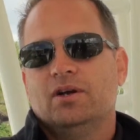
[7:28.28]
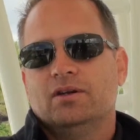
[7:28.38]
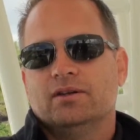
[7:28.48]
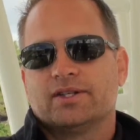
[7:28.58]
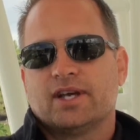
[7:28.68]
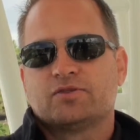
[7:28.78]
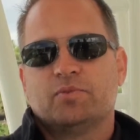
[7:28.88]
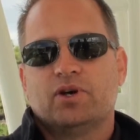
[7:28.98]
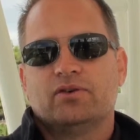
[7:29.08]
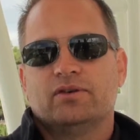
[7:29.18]
The test
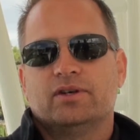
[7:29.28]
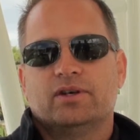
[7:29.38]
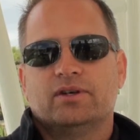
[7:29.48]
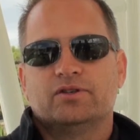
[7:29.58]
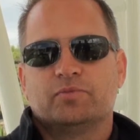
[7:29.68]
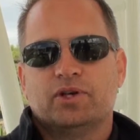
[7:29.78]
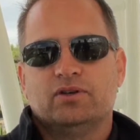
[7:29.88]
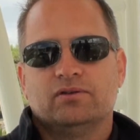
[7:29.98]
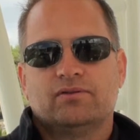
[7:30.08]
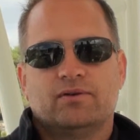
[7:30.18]
boat is
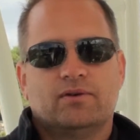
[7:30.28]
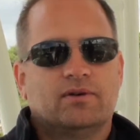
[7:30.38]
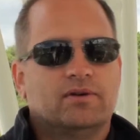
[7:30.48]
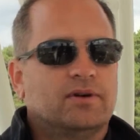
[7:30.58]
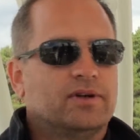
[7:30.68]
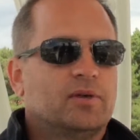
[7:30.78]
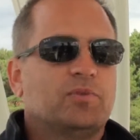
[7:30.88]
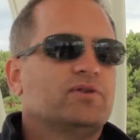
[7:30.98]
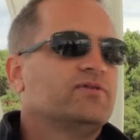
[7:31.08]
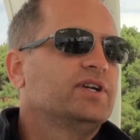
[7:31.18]
built for a
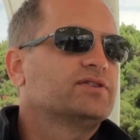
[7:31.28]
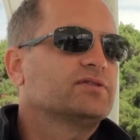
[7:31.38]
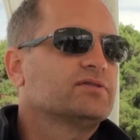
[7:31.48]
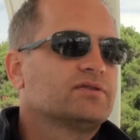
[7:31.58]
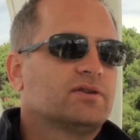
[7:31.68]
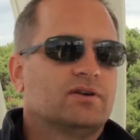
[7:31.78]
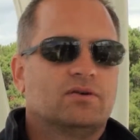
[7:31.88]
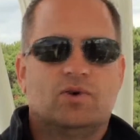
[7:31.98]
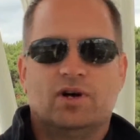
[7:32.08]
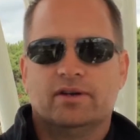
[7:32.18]
number of reasons.
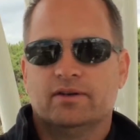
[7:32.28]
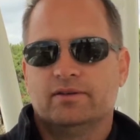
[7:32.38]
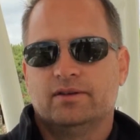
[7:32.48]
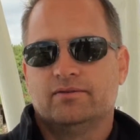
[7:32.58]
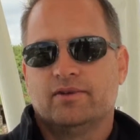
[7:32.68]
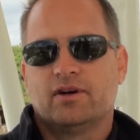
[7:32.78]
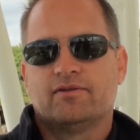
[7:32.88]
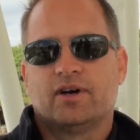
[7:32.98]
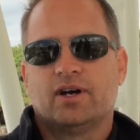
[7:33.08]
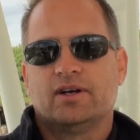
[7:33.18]
One, it
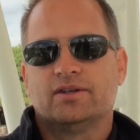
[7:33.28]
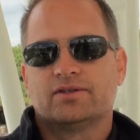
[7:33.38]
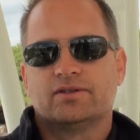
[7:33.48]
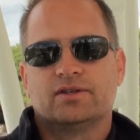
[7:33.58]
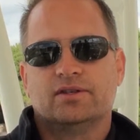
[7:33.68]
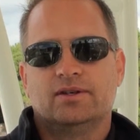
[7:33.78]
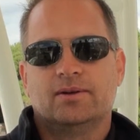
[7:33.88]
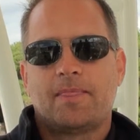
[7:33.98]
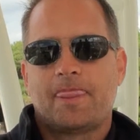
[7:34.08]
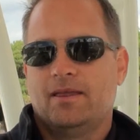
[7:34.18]
verifies the
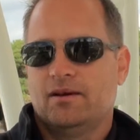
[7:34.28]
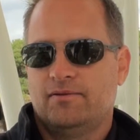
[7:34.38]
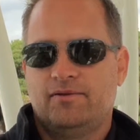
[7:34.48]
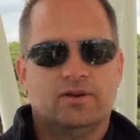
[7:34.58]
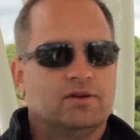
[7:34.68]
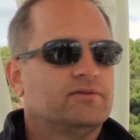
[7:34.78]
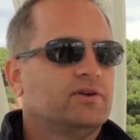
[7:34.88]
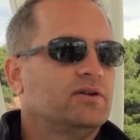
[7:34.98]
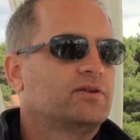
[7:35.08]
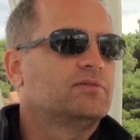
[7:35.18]
fit of
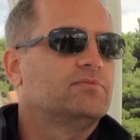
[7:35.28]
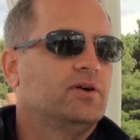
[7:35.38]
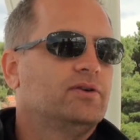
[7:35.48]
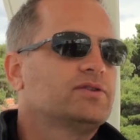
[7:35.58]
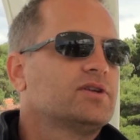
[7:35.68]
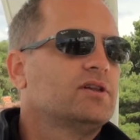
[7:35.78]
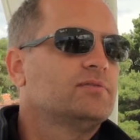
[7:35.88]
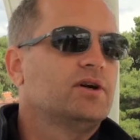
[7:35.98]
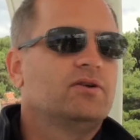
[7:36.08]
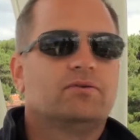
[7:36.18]
all the components on the
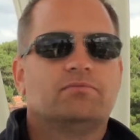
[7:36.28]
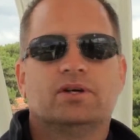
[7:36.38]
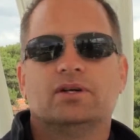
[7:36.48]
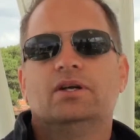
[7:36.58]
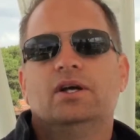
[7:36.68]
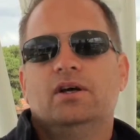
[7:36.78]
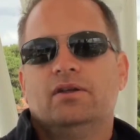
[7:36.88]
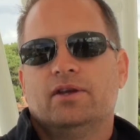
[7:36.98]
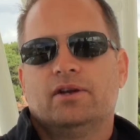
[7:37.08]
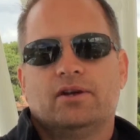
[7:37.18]
boat, but
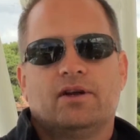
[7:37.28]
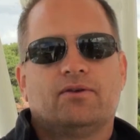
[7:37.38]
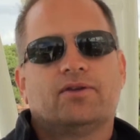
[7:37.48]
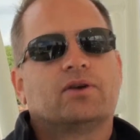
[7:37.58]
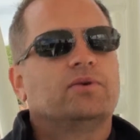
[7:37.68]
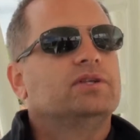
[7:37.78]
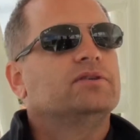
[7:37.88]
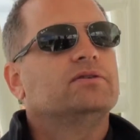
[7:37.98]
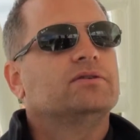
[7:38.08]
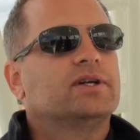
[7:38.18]
then another thing we
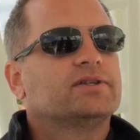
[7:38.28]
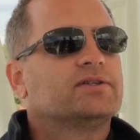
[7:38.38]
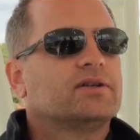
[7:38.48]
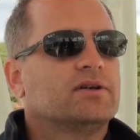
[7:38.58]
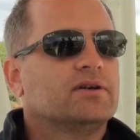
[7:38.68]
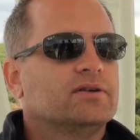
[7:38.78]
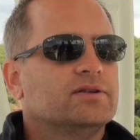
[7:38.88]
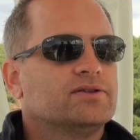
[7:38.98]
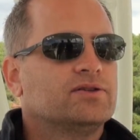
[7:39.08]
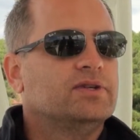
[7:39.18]
do that
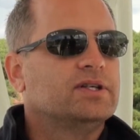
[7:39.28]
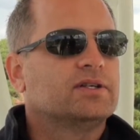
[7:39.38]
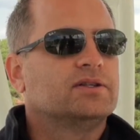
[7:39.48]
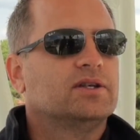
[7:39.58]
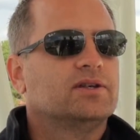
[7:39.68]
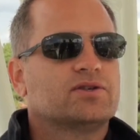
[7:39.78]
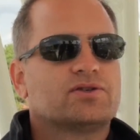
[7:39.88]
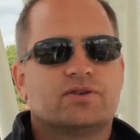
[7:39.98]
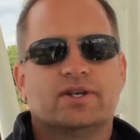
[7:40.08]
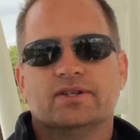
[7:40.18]
is unique in the
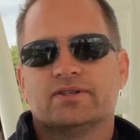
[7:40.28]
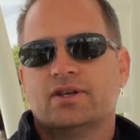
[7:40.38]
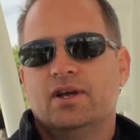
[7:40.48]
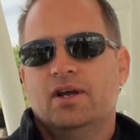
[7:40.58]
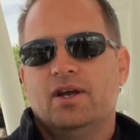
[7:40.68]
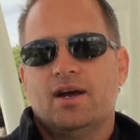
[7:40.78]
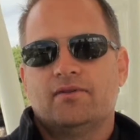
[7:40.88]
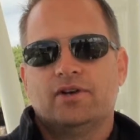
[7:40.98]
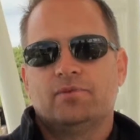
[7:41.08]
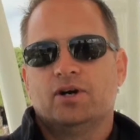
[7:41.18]
industry is
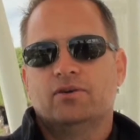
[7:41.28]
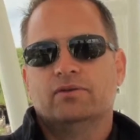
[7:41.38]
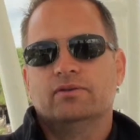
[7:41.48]
every boat